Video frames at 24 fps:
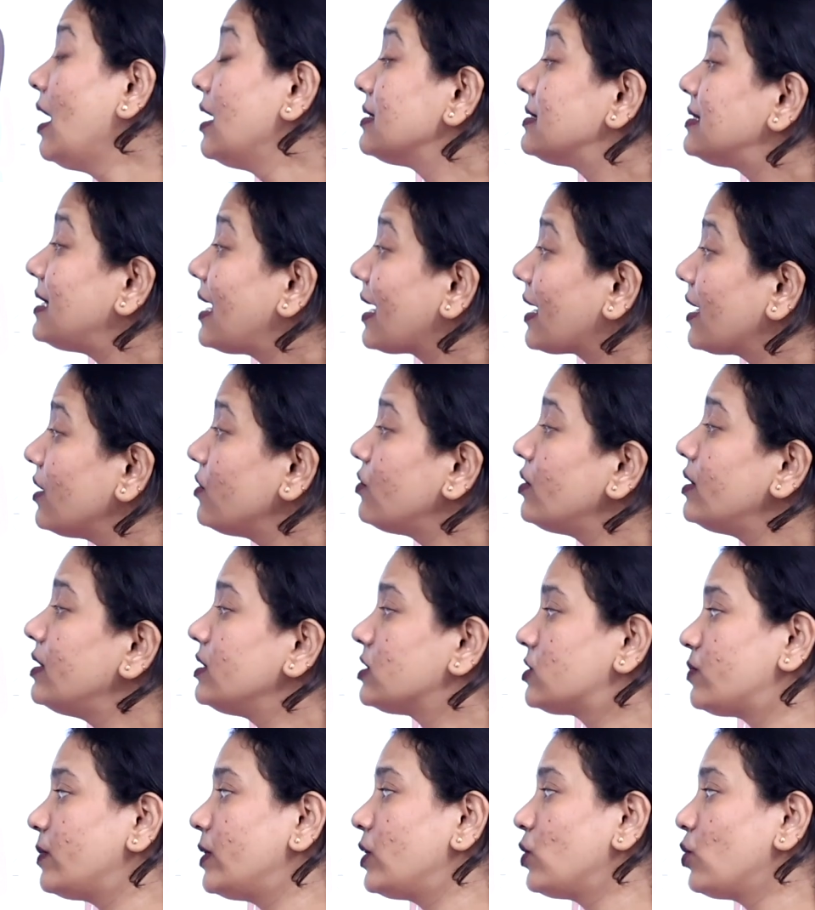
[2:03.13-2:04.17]
Secondary
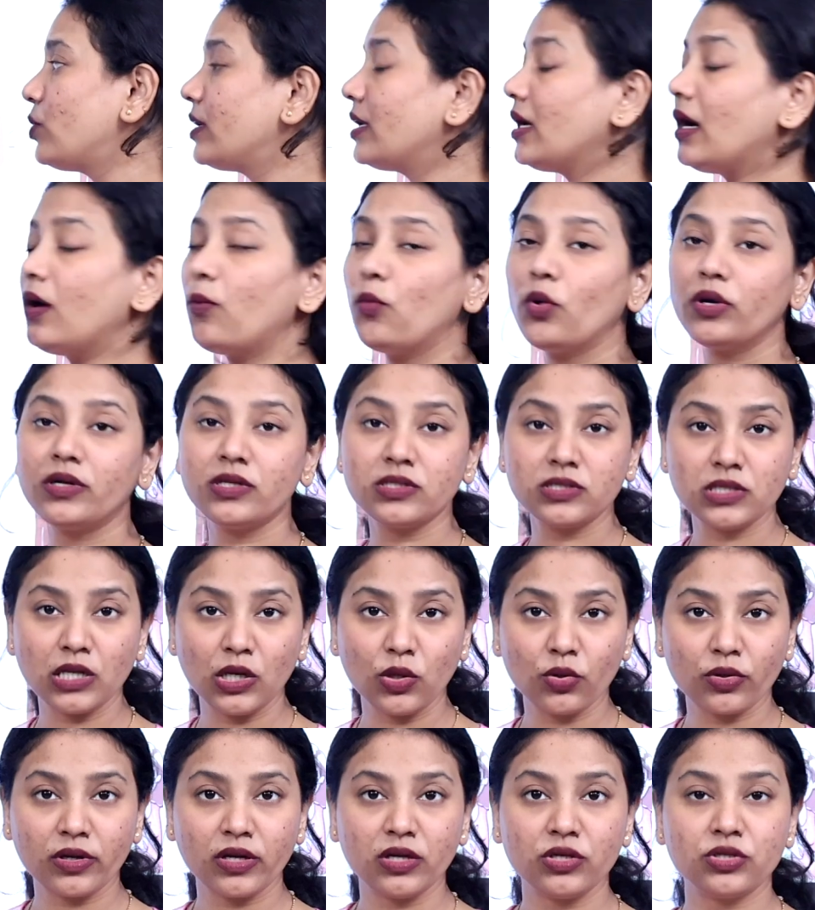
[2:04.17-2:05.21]
dysmenorrhea, what is the
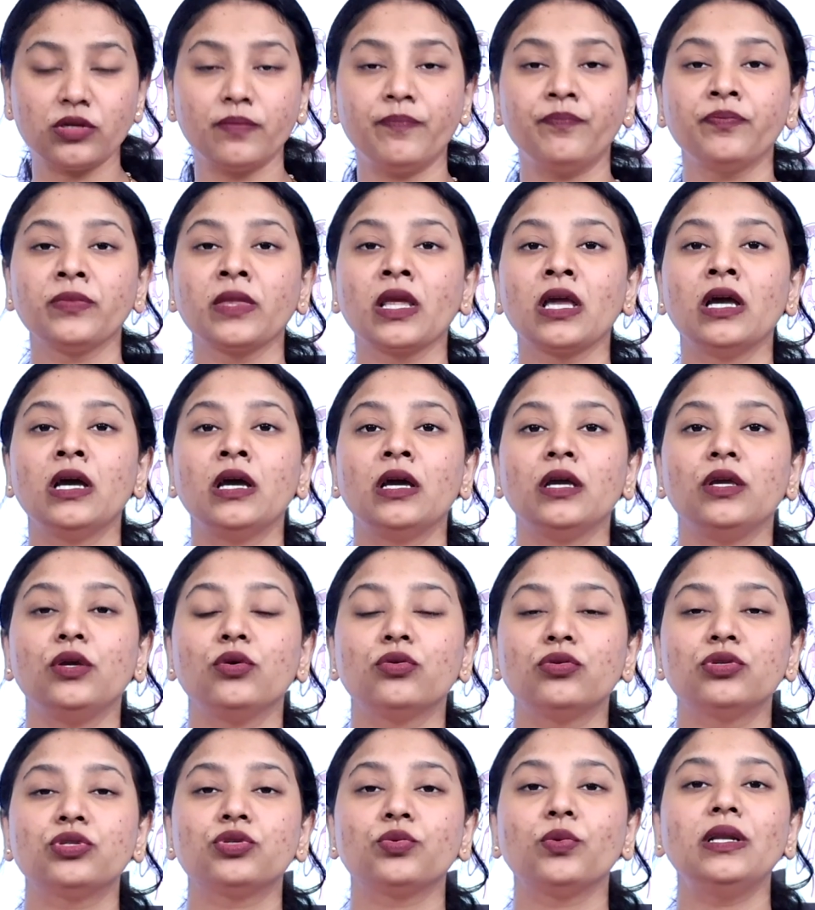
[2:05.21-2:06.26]
location?
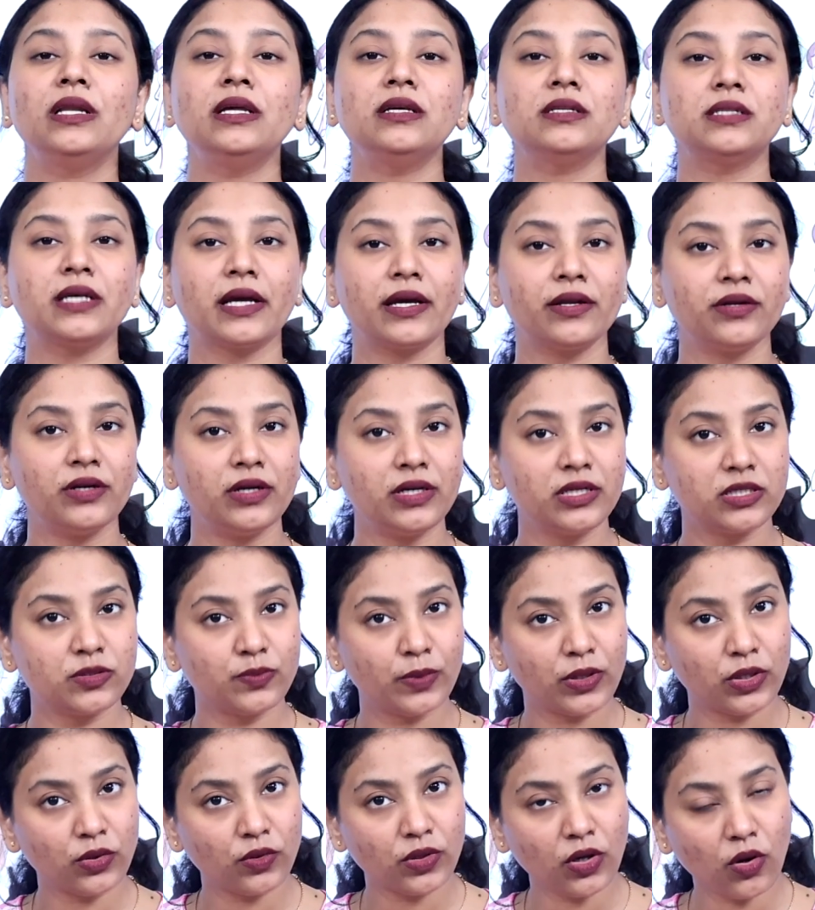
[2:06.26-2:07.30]
Usually, secondary
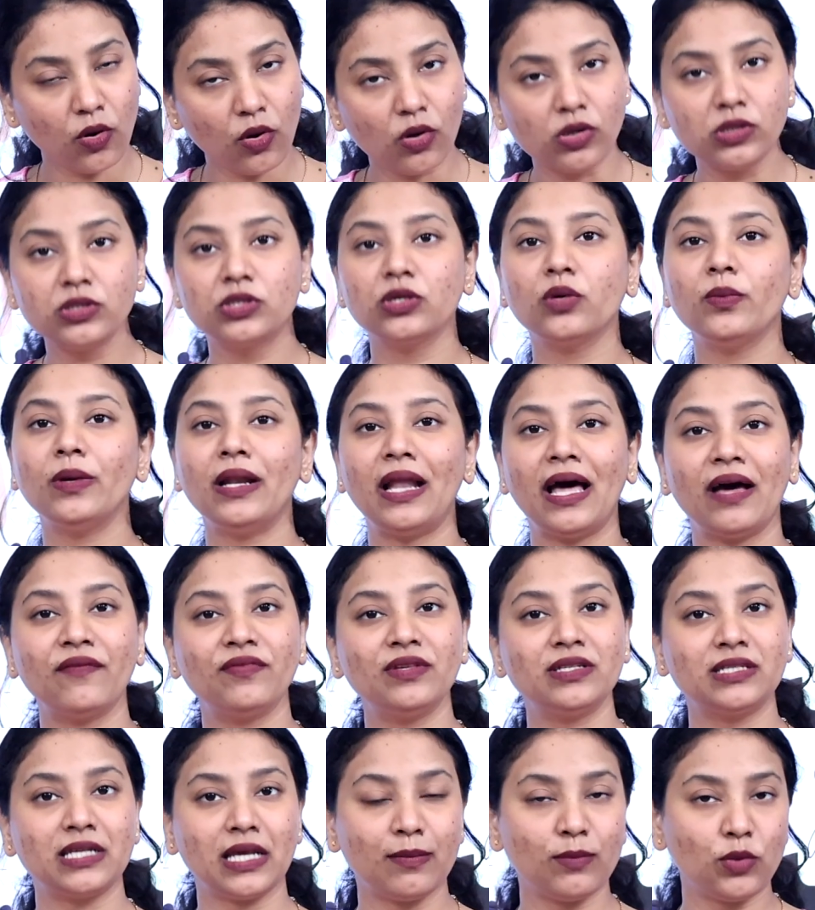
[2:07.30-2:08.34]
dysmenorrhea also will have
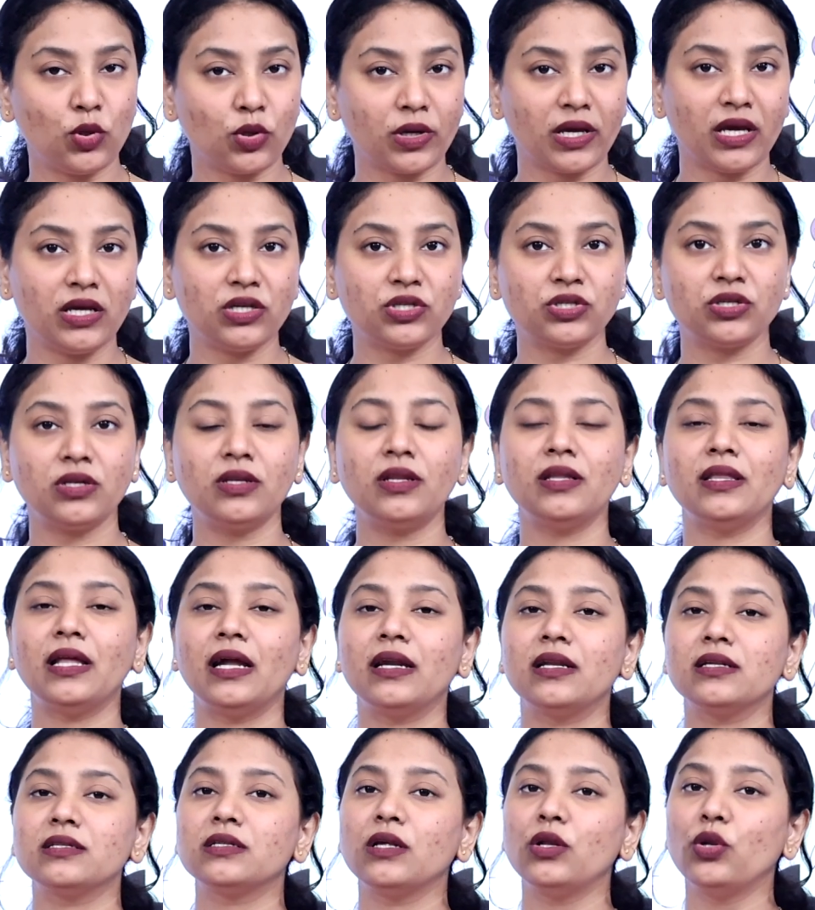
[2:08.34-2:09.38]
the same location,
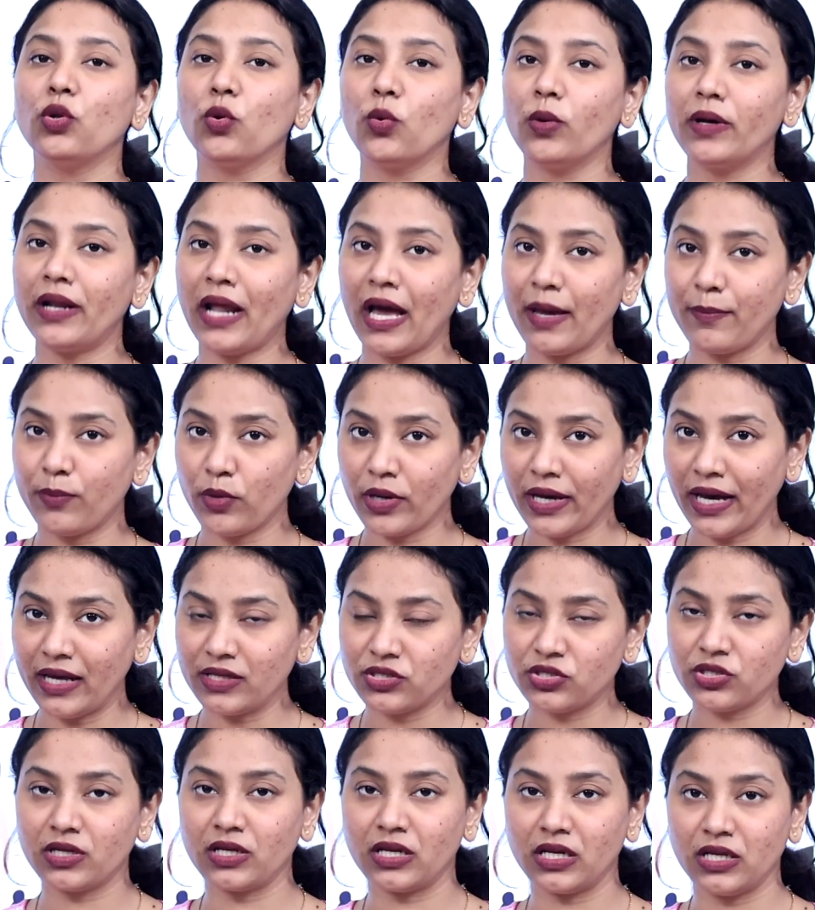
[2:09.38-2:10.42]
that is the lower
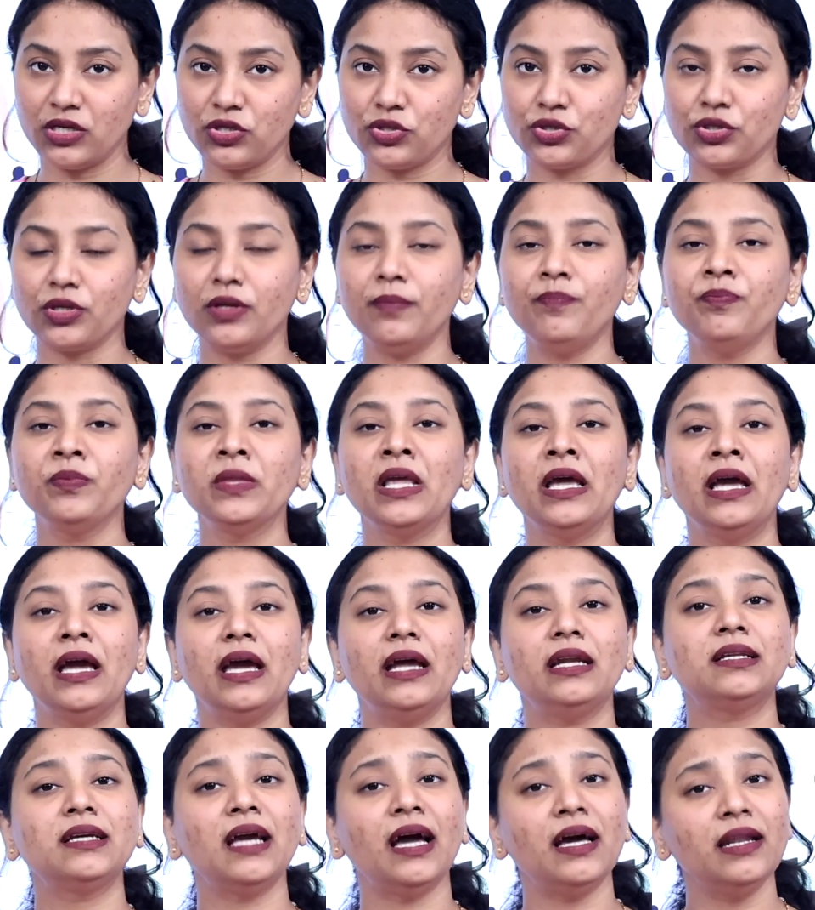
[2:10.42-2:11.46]
hypogastric region.
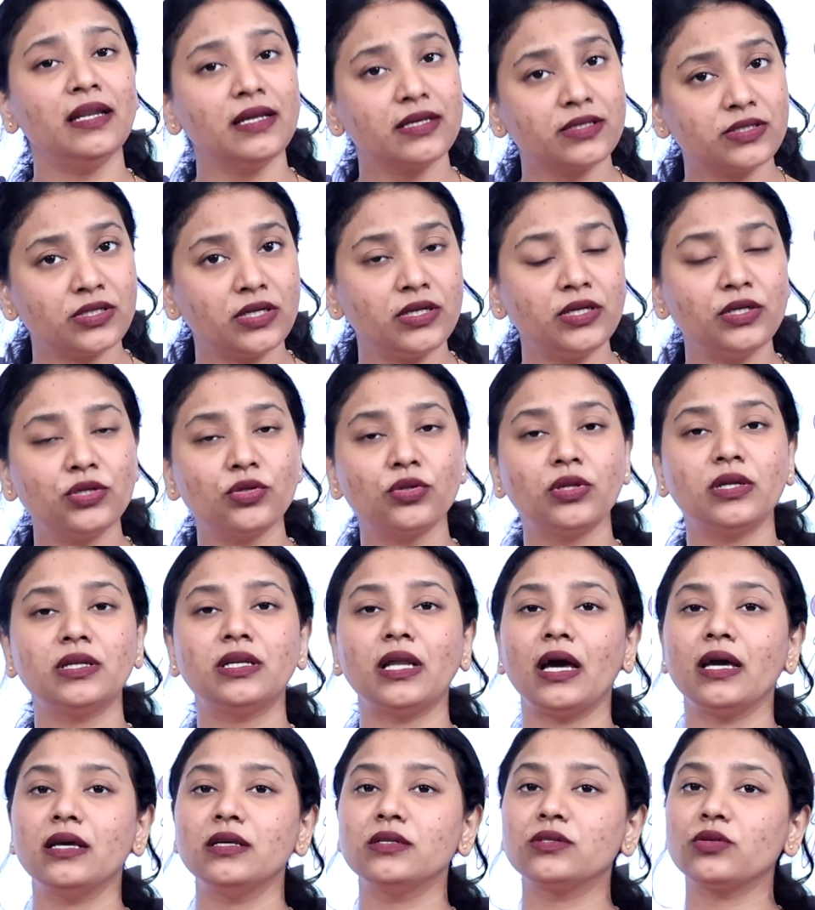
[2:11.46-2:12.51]
It can extend into the
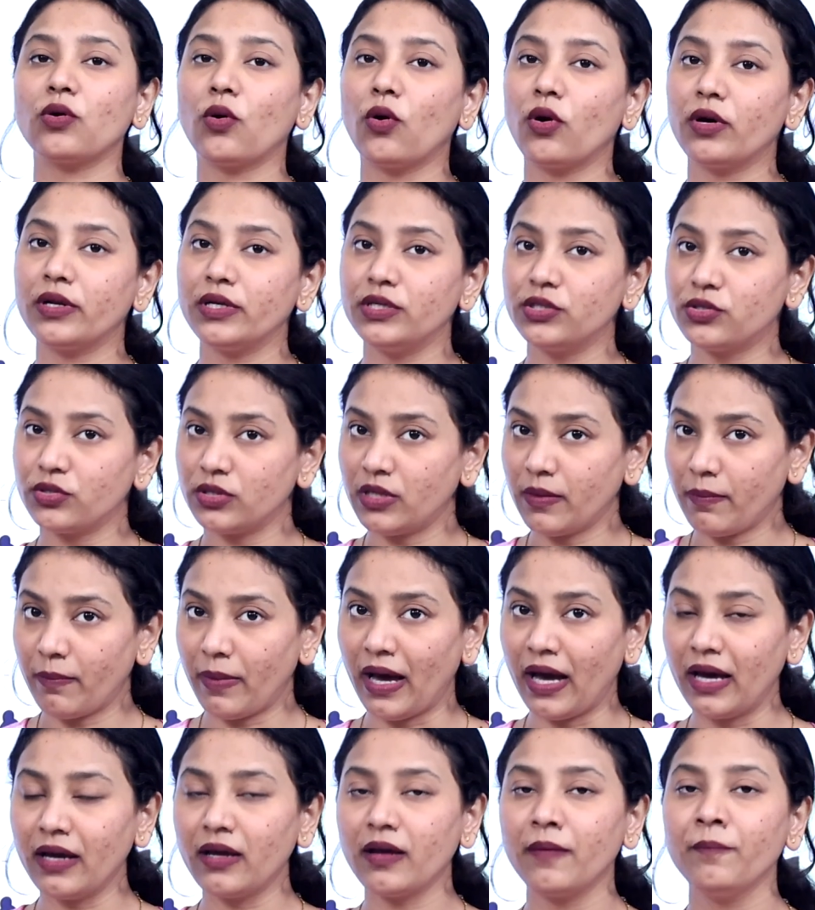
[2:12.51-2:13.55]
thighs or into the
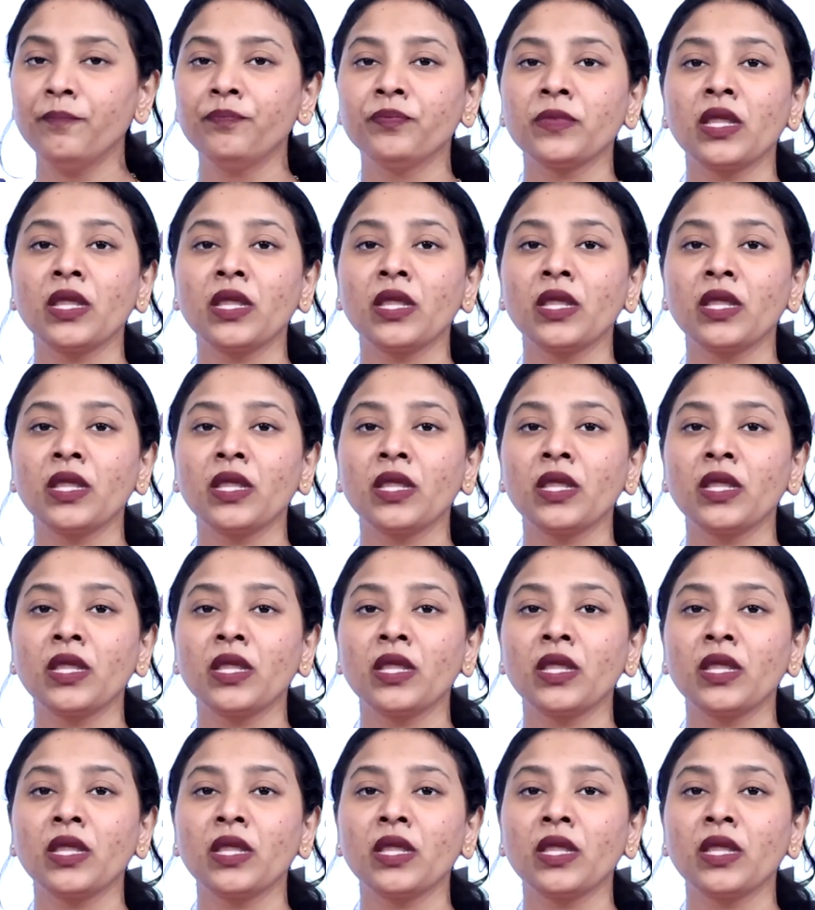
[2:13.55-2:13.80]
back,